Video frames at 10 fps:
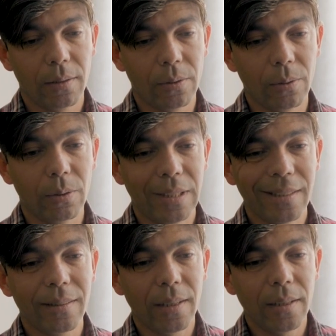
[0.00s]
So on
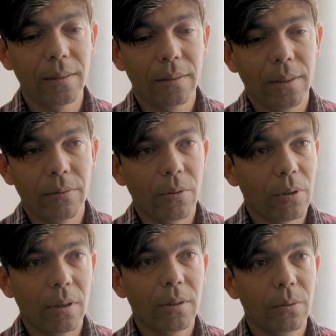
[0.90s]
that night, they
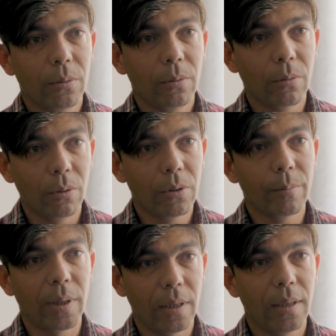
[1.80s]
forgot to
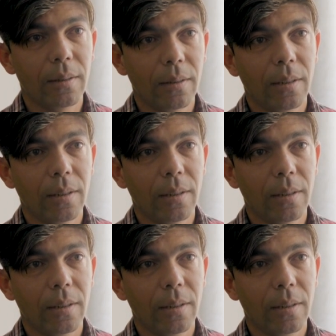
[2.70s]
close my hand,